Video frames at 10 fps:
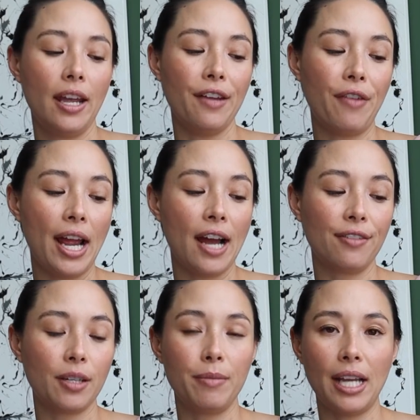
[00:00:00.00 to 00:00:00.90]
if I
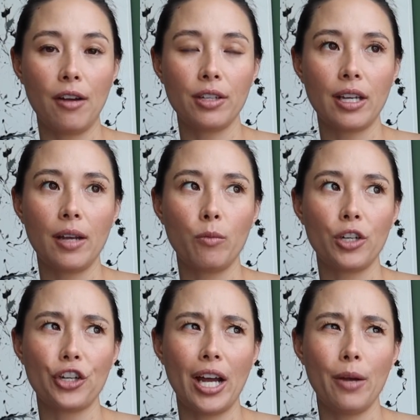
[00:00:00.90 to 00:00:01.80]
have some downtime,
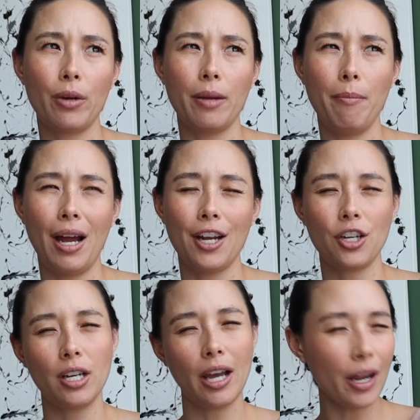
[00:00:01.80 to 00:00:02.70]
which I would
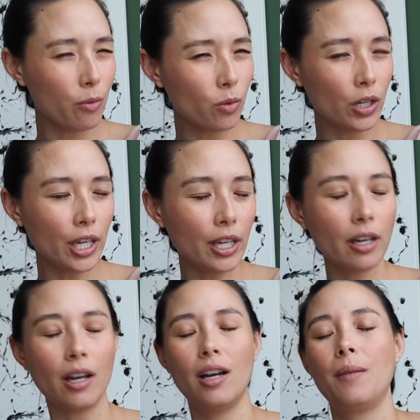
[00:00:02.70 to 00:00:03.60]
imagine I would,
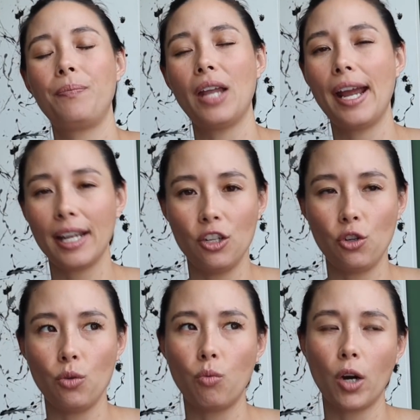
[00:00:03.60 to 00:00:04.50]
I can
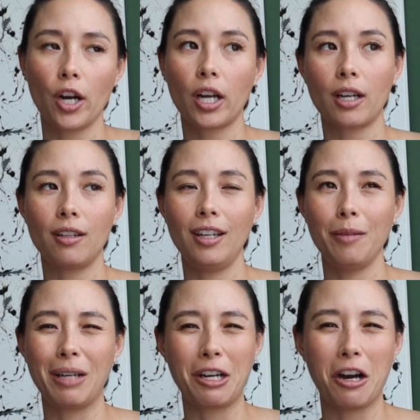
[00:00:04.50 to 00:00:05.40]
do work
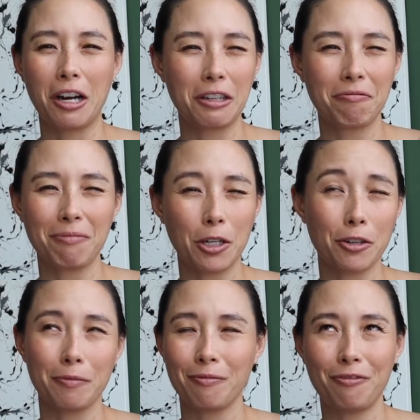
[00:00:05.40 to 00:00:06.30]
in my car
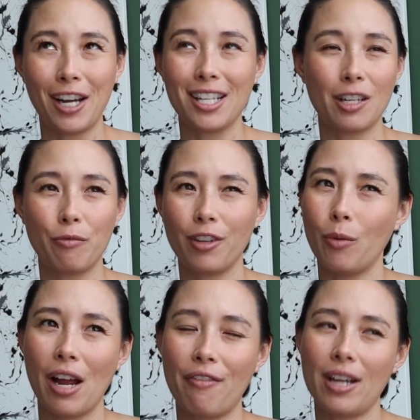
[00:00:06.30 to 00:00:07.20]
or find some free
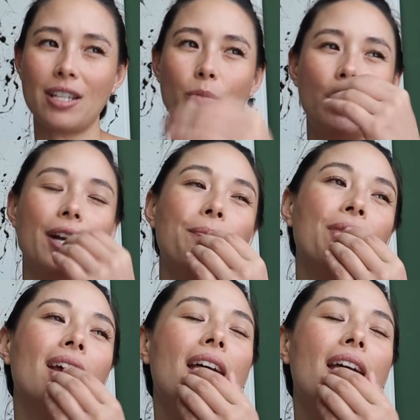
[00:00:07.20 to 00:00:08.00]
Wi-Fi somewhere.